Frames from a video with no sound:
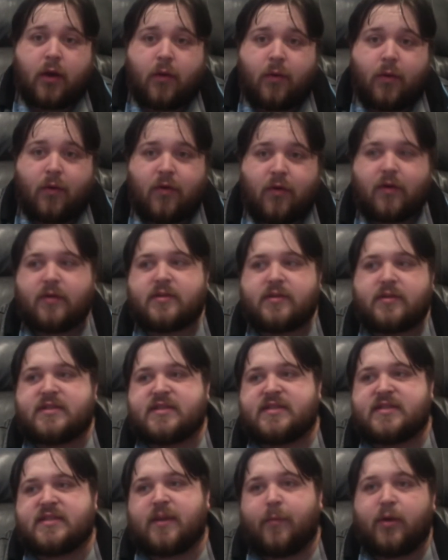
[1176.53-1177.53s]
or
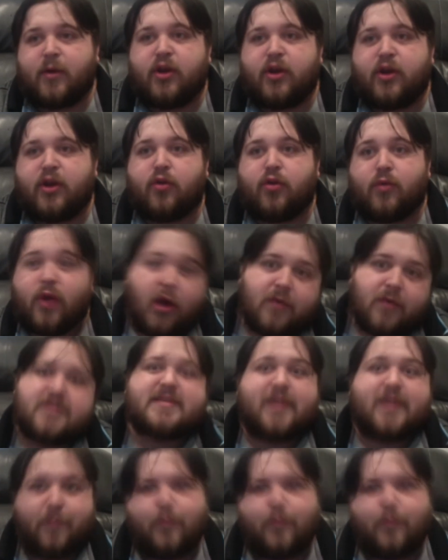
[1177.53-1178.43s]
someone who knows